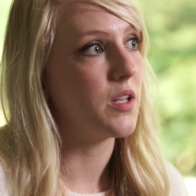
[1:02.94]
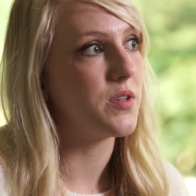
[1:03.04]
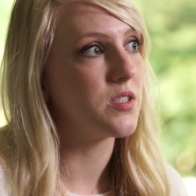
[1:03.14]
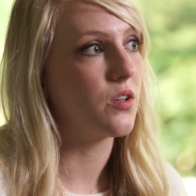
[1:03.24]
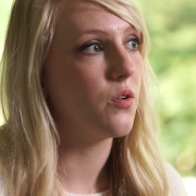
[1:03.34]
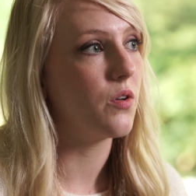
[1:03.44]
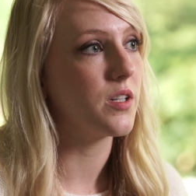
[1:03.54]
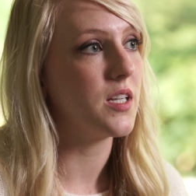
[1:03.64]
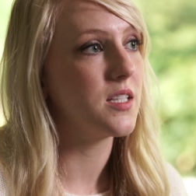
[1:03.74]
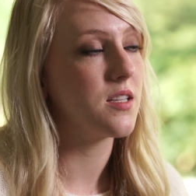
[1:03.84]
they went to
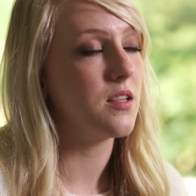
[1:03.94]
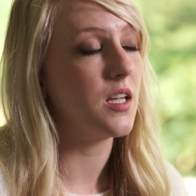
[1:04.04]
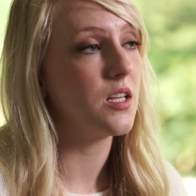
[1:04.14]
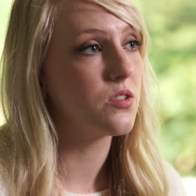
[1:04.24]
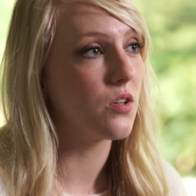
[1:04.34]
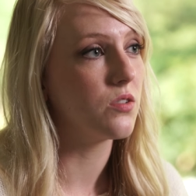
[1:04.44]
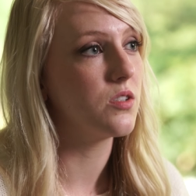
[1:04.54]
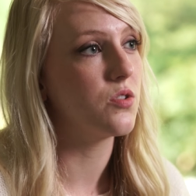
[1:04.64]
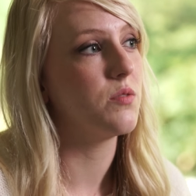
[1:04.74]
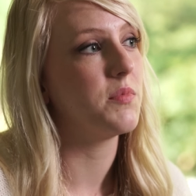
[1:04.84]
court, he said that he sold
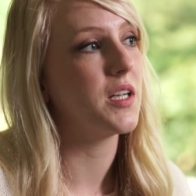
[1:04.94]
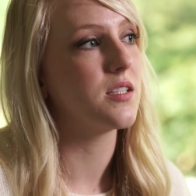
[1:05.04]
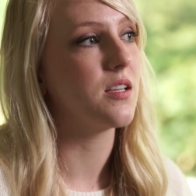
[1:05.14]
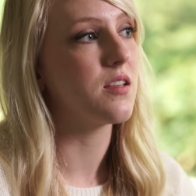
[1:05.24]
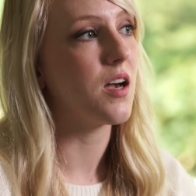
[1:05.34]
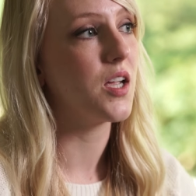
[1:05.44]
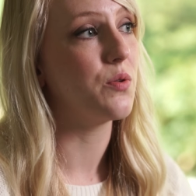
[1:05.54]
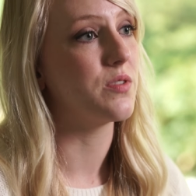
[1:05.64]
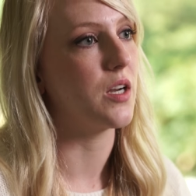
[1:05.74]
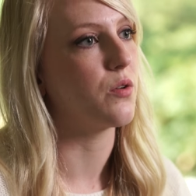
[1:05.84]
it to him because he thought
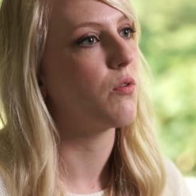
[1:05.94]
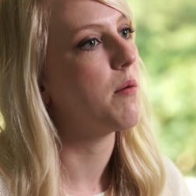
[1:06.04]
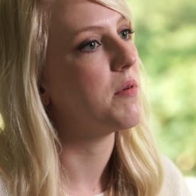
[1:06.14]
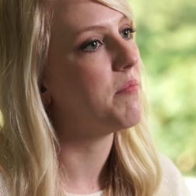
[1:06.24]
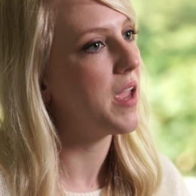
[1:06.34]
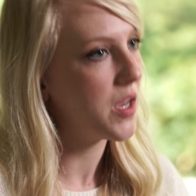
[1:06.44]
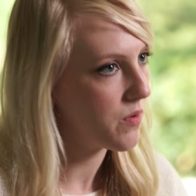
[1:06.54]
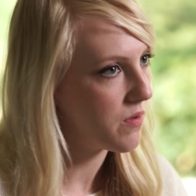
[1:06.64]
he was going to rob a bank